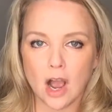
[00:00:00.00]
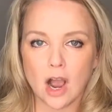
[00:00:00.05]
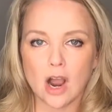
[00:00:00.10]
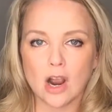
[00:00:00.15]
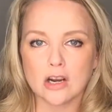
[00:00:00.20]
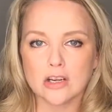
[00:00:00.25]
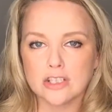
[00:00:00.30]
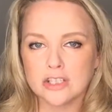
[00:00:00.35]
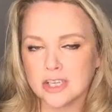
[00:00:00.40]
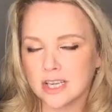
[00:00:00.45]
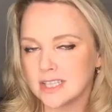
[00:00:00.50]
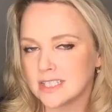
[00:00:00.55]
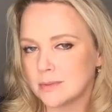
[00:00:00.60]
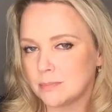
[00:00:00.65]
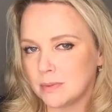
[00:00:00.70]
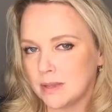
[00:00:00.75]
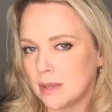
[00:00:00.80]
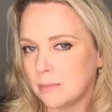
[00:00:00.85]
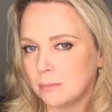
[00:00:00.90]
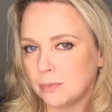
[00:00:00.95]
are
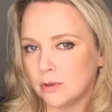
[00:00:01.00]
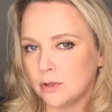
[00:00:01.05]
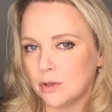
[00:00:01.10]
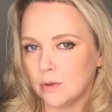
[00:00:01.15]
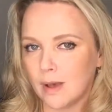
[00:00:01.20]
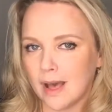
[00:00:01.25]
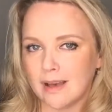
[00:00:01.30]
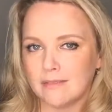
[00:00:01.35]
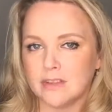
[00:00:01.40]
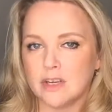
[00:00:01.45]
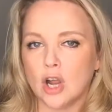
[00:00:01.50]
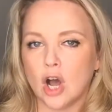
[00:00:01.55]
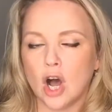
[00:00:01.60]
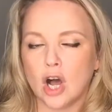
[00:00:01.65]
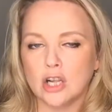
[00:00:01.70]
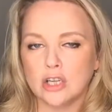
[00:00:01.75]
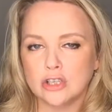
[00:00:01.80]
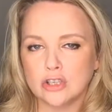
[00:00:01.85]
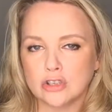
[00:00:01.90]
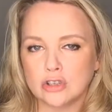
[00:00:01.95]
just people who have an
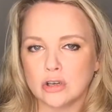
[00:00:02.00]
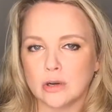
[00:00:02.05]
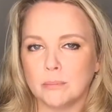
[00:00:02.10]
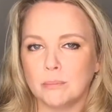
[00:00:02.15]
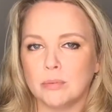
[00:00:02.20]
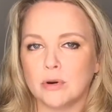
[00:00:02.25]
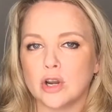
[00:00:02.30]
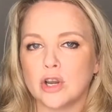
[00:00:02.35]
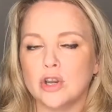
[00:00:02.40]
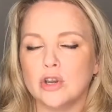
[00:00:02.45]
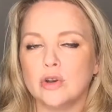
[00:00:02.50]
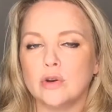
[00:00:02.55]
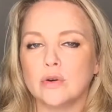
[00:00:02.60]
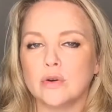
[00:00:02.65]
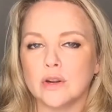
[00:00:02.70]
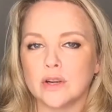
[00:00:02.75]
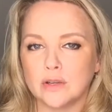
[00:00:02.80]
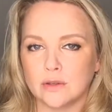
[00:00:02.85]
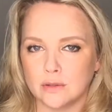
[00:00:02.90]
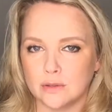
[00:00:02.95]

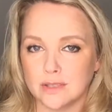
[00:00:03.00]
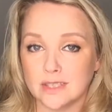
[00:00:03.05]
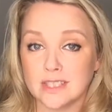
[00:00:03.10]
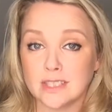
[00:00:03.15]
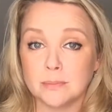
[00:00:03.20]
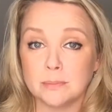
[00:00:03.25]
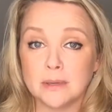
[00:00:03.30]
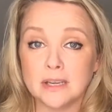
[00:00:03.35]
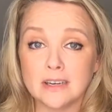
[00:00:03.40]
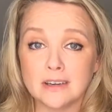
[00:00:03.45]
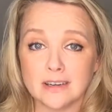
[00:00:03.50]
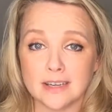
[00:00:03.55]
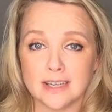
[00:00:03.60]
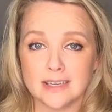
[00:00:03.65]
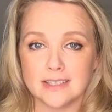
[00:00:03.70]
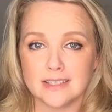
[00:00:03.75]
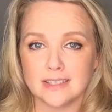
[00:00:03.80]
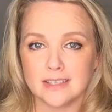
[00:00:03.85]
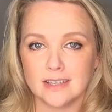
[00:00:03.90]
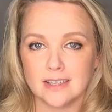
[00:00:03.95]
entrepreneurial
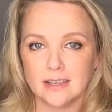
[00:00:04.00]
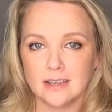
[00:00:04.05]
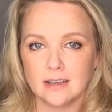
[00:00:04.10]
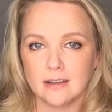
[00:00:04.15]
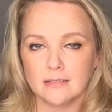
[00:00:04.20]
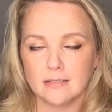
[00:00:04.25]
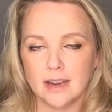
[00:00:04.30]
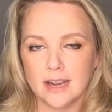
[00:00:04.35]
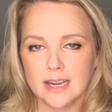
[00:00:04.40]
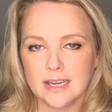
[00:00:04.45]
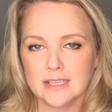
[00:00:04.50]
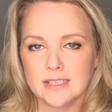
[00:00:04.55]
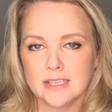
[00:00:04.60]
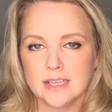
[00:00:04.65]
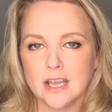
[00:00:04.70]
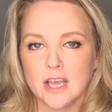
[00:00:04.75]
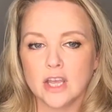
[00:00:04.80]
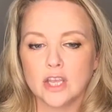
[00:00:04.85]
spirit, right?